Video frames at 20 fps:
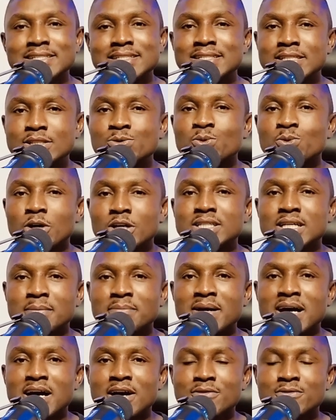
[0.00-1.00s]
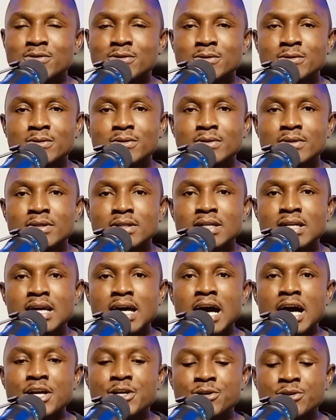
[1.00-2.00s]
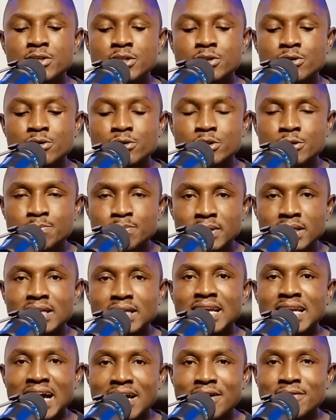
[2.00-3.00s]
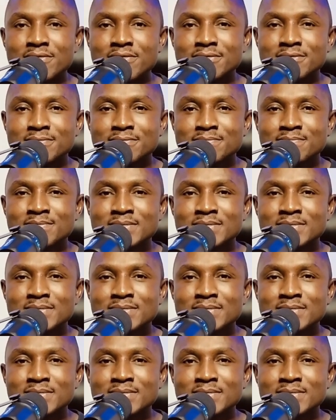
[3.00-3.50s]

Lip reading: these words are powerful and you need to speak life.